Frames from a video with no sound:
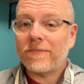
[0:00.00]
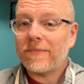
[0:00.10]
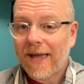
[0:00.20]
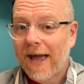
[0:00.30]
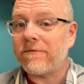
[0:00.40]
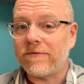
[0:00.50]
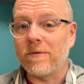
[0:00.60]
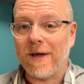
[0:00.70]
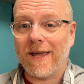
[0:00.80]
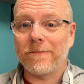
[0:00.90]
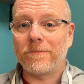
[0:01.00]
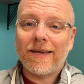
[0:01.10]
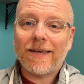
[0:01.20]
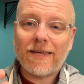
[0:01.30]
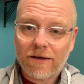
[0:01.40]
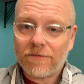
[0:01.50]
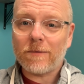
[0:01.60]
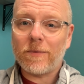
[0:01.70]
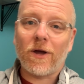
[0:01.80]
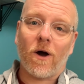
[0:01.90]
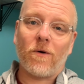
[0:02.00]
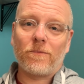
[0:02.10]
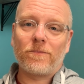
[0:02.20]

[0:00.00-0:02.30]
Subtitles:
They have for me. Give them a go